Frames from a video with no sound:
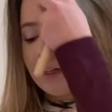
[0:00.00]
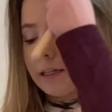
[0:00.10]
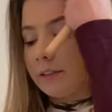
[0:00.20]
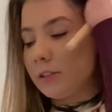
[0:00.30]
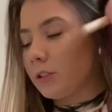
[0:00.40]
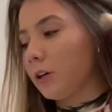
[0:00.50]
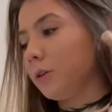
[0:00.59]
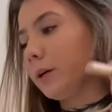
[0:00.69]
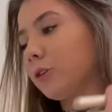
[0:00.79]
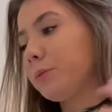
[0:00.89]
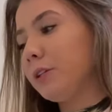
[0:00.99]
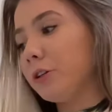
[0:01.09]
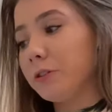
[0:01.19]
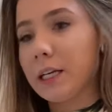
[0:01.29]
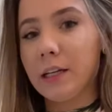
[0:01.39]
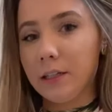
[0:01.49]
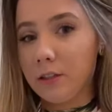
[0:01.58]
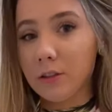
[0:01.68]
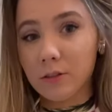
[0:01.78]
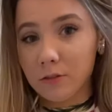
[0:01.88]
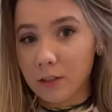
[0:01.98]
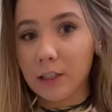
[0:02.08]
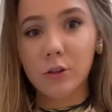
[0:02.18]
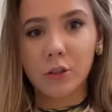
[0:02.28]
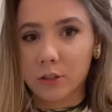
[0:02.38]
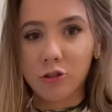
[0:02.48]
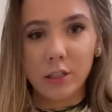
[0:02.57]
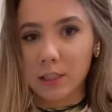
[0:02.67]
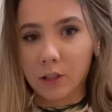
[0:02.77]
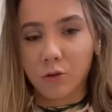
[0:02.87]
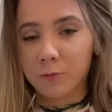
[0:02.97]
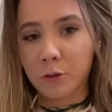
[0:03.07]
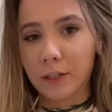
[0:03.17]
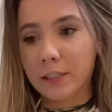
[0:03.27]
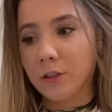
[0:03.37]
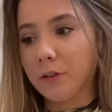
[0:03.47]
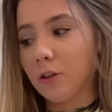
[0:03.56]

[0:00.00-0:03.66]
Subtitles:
And so it'll be notated, it looks just like a normal grace note.